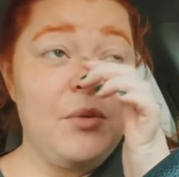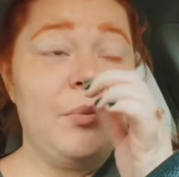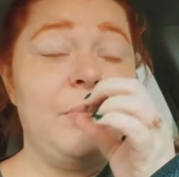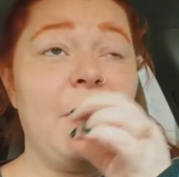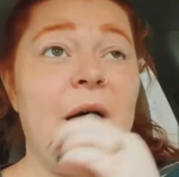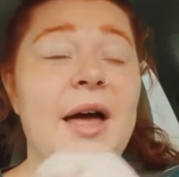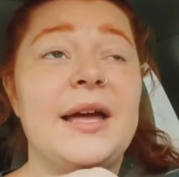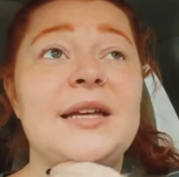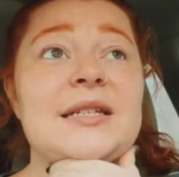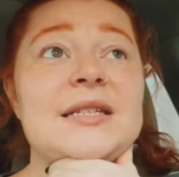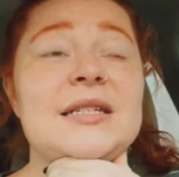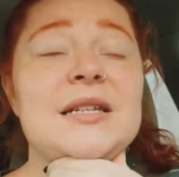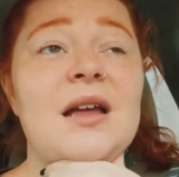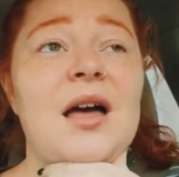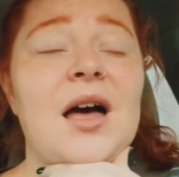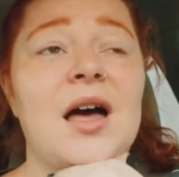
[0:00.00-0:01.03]
but
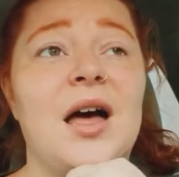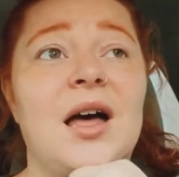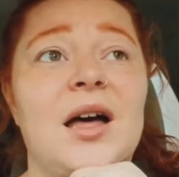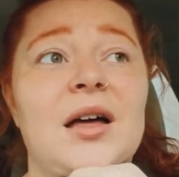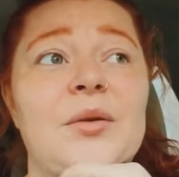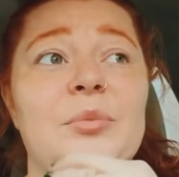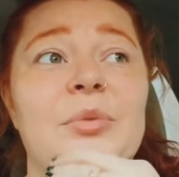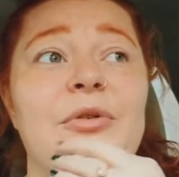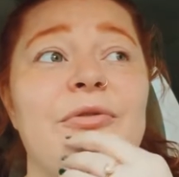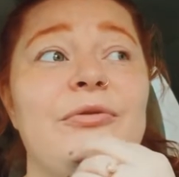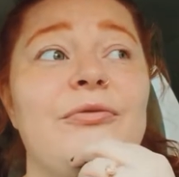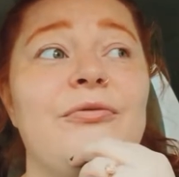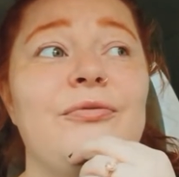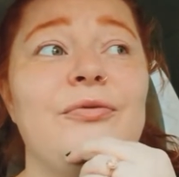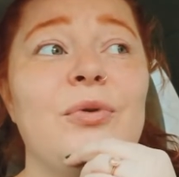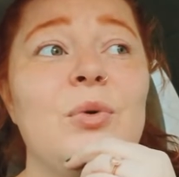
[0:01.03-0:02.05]

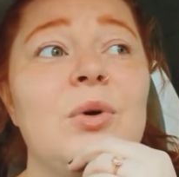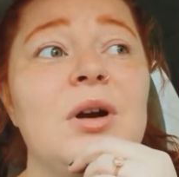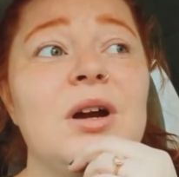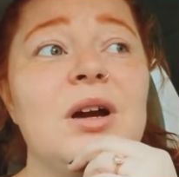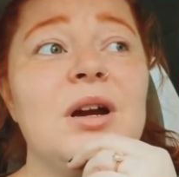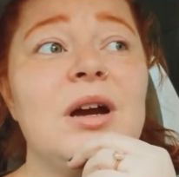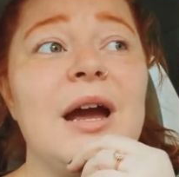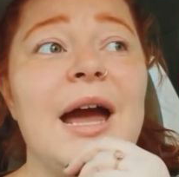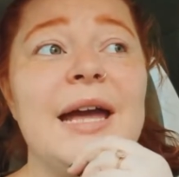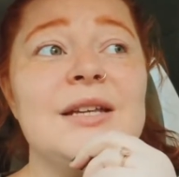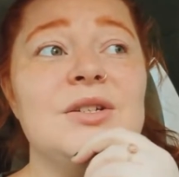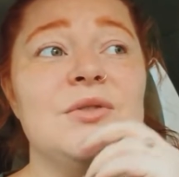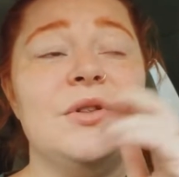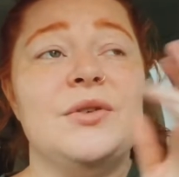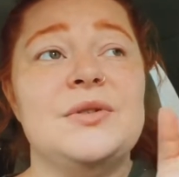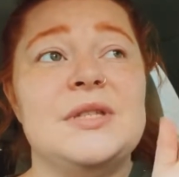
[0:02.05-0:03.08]
before I do
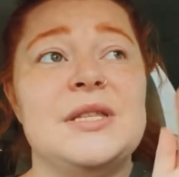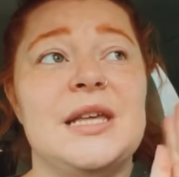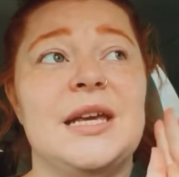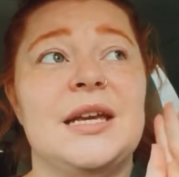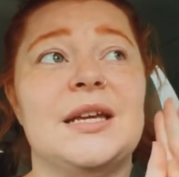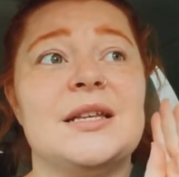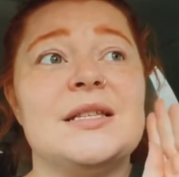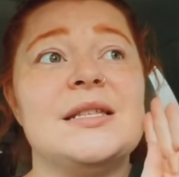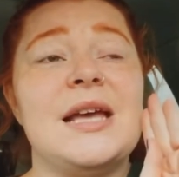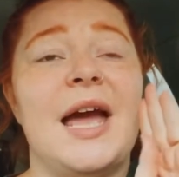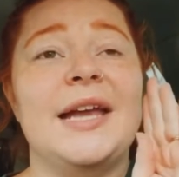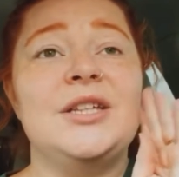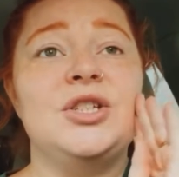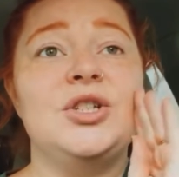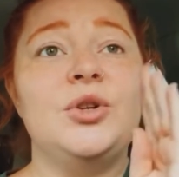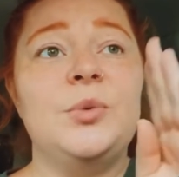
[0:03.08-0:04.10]
those things, I
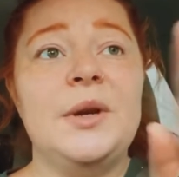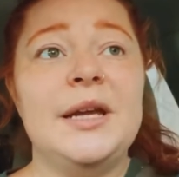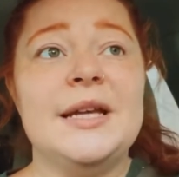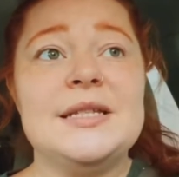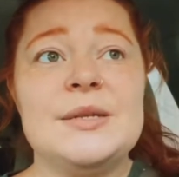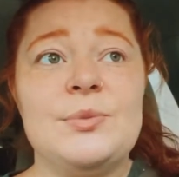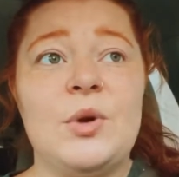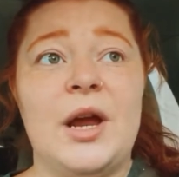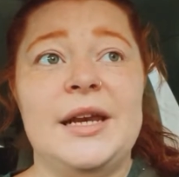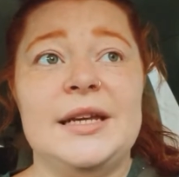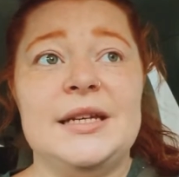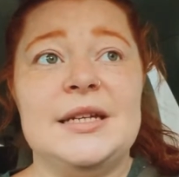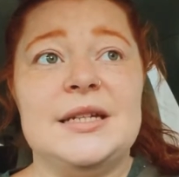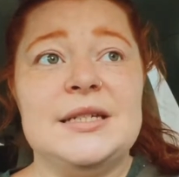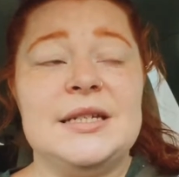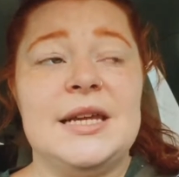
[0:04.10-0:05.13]
do want to get some writing
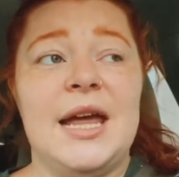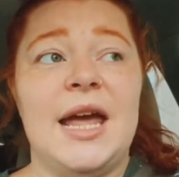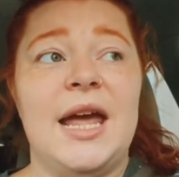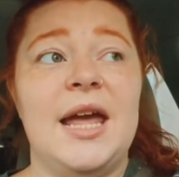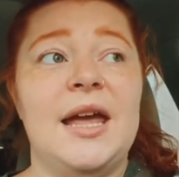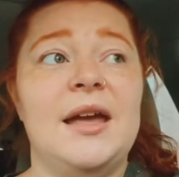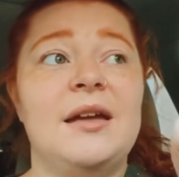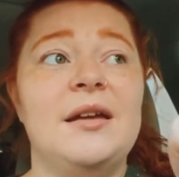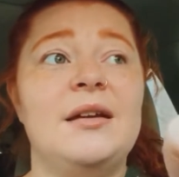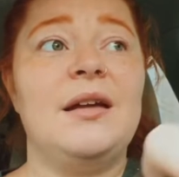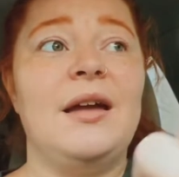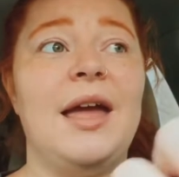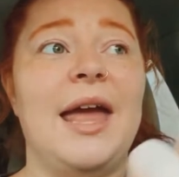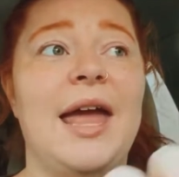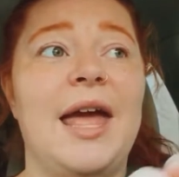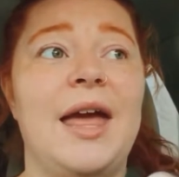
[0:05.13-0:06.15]
done today,
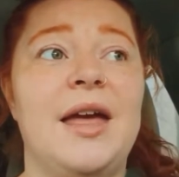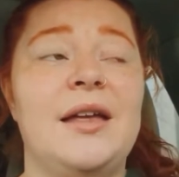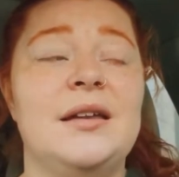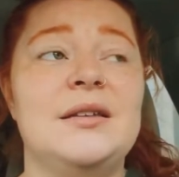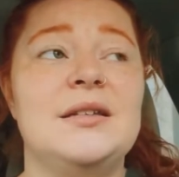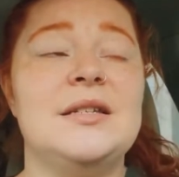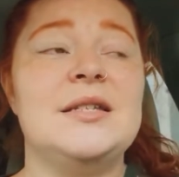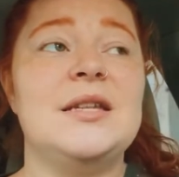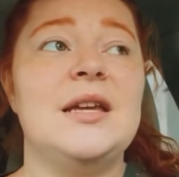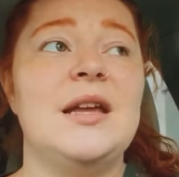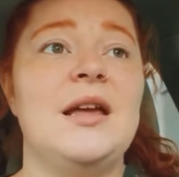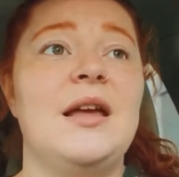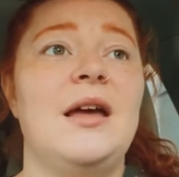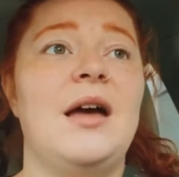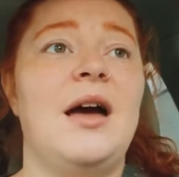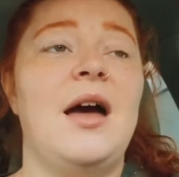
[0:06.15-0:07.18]
and
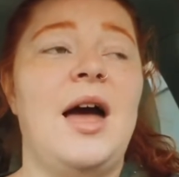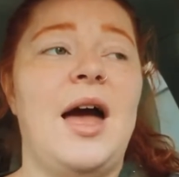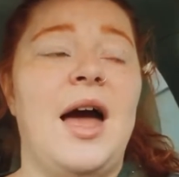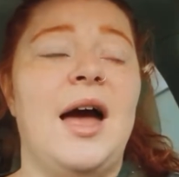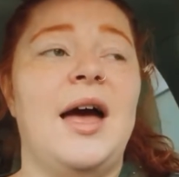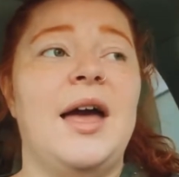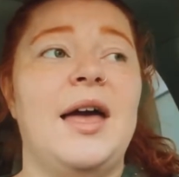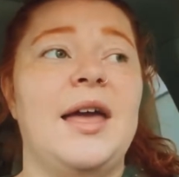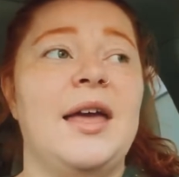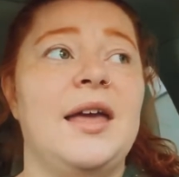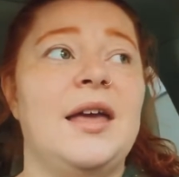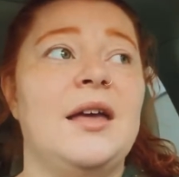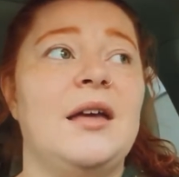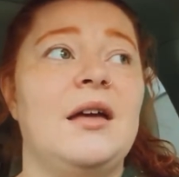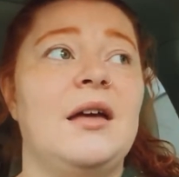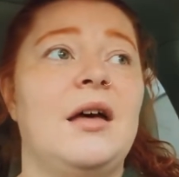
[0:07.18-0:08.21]
I